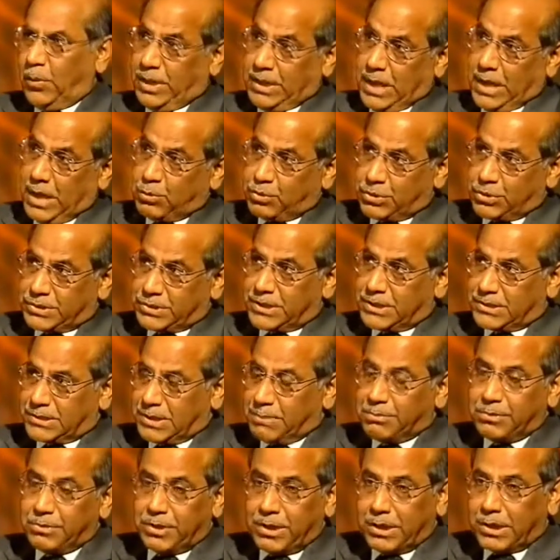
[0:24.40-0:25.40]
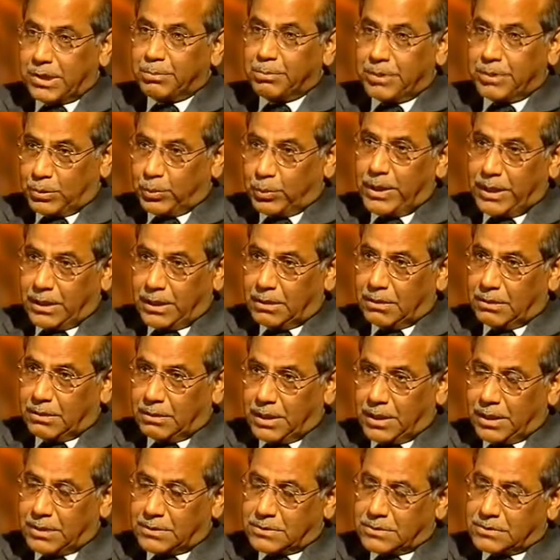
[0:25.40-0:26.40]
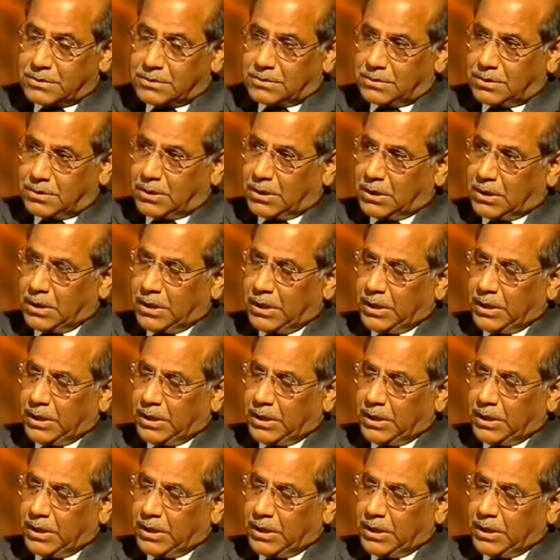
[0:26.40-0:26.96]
Well, I would say something in between, yes.